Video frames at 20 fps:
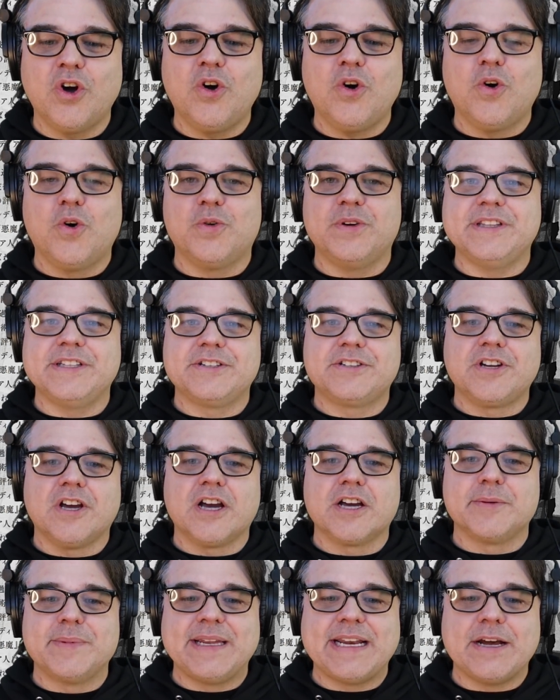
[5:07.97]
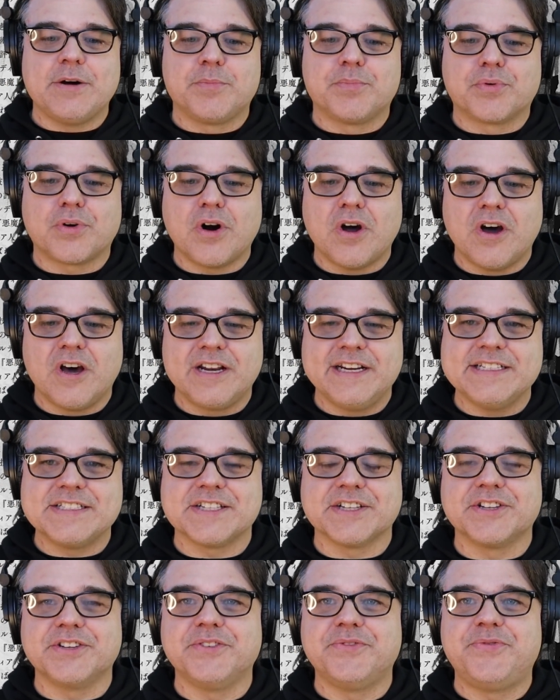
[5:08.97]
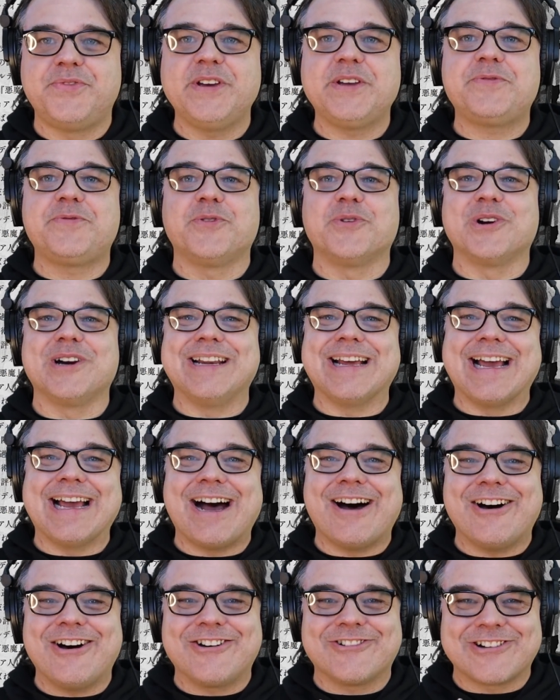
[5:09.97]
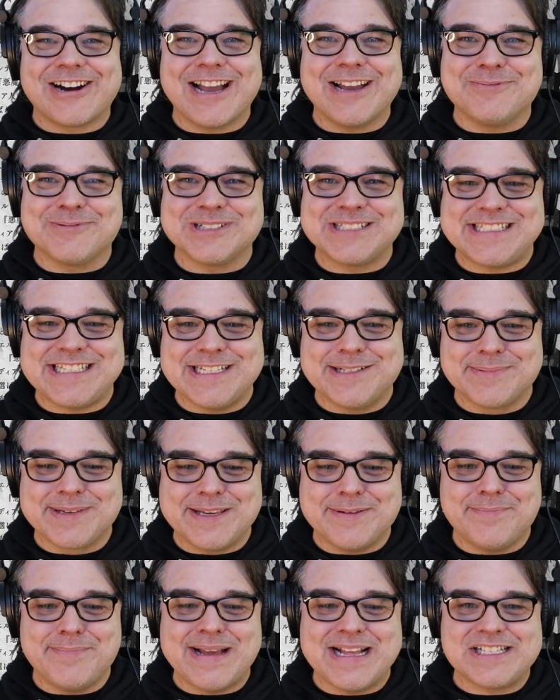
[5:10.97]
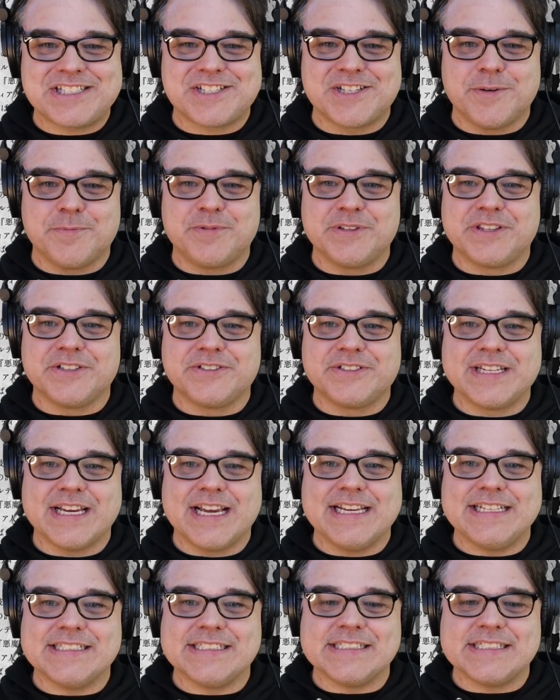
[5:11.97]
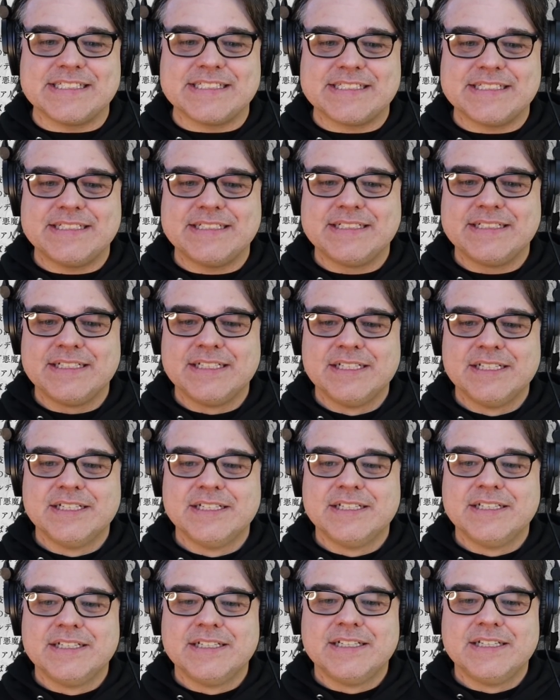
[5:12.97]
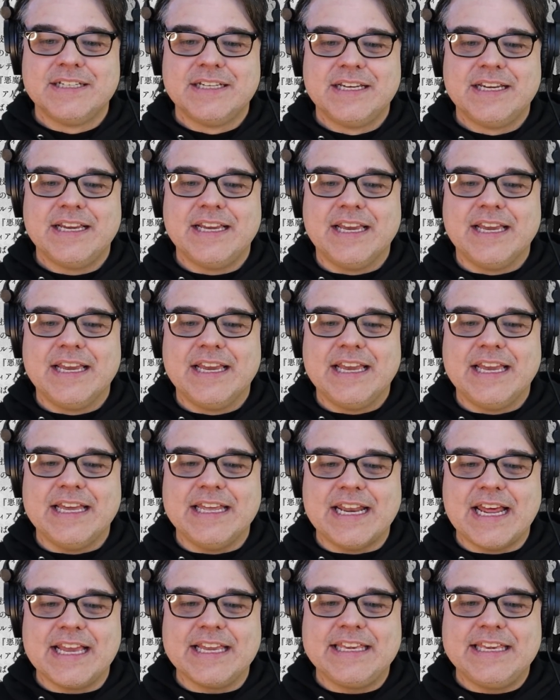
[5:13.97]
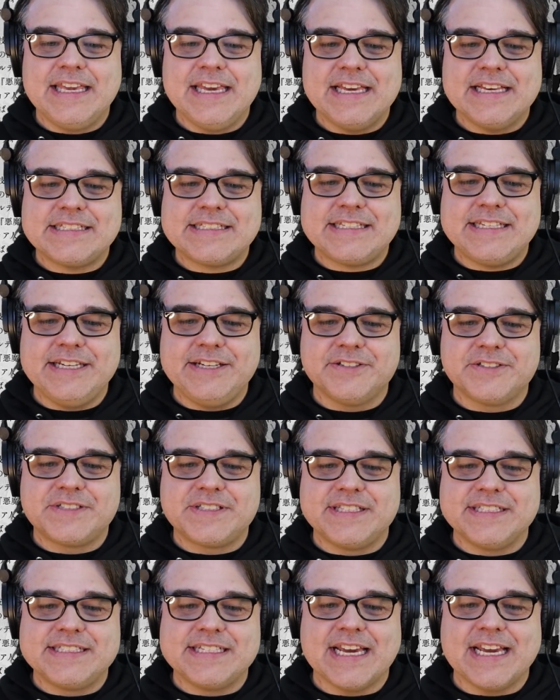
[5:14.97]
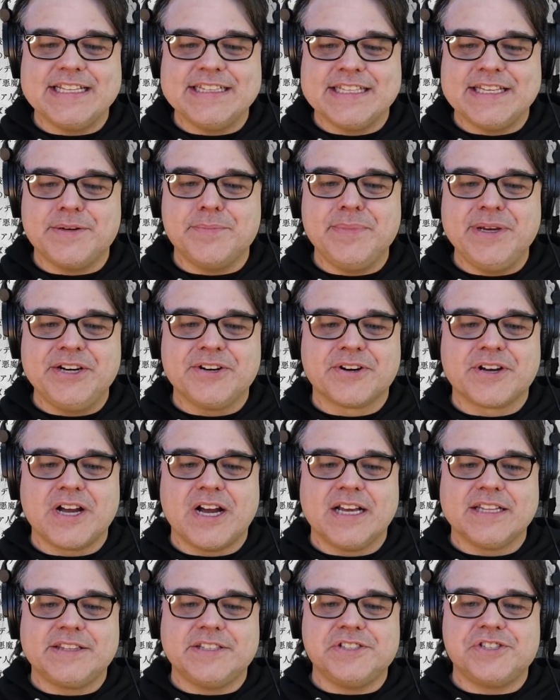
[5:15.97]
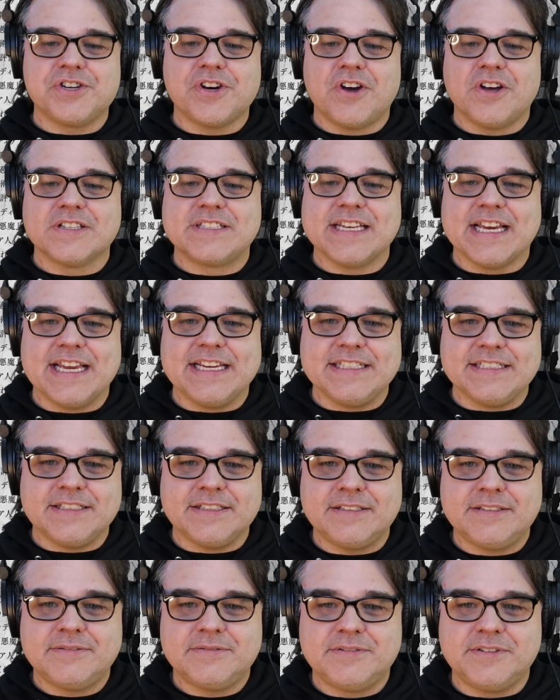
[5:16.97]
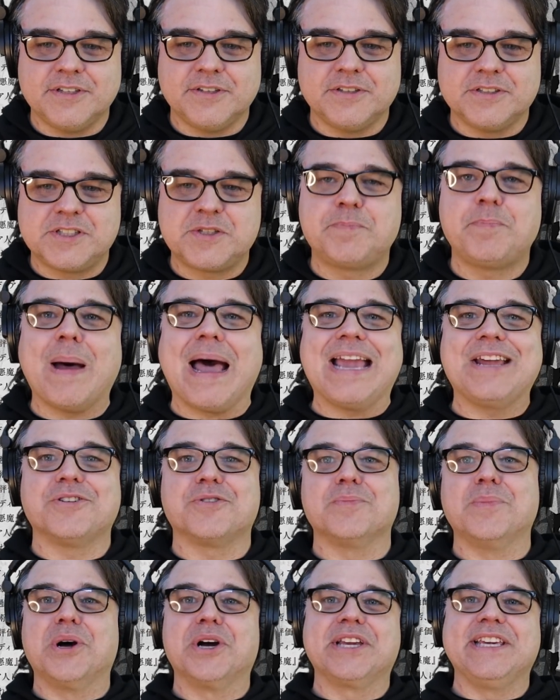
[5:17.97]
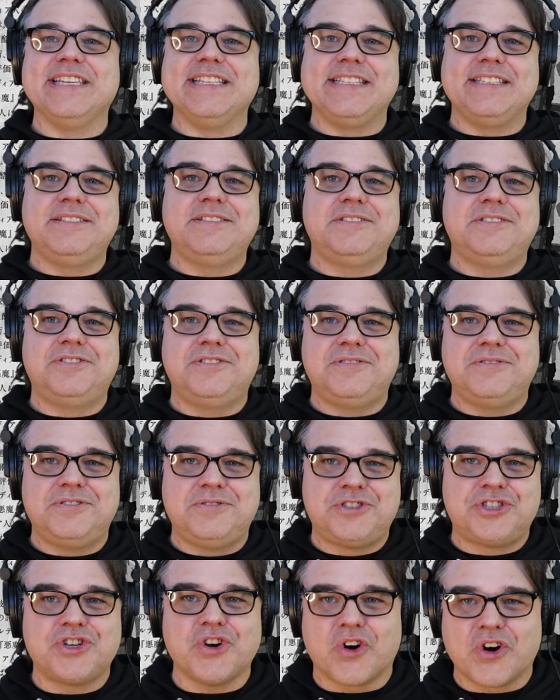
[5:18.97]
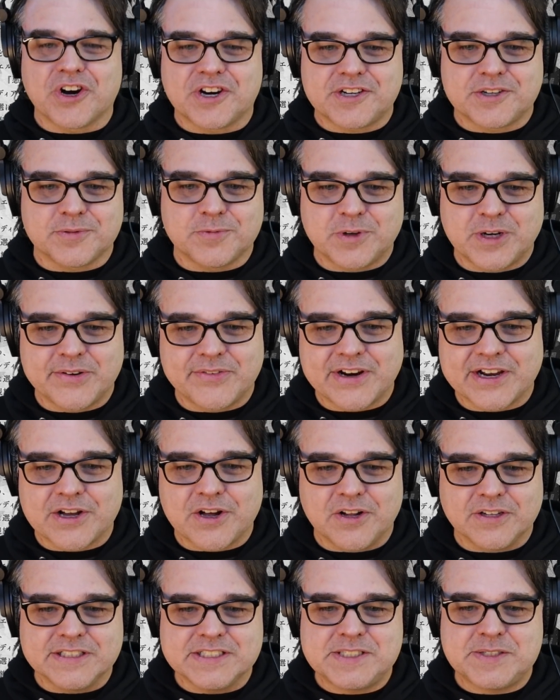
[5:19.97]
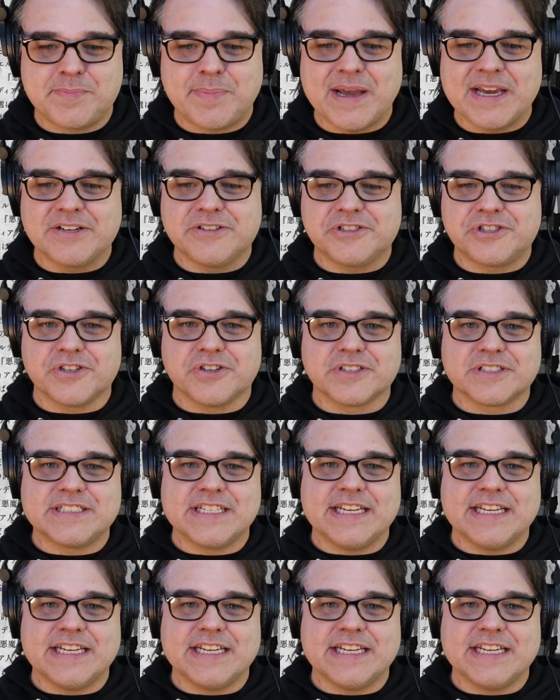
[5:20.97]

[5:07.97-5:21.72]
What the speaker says: Oh, and they're talking about how Brawn is a good fit for it. All right, we're seeing them get matched up with their Titans. And I guess here's the Titan that Amir got, the Jaw Titan, the Spider Monkey Shark, or whatever I called it, Spider Shark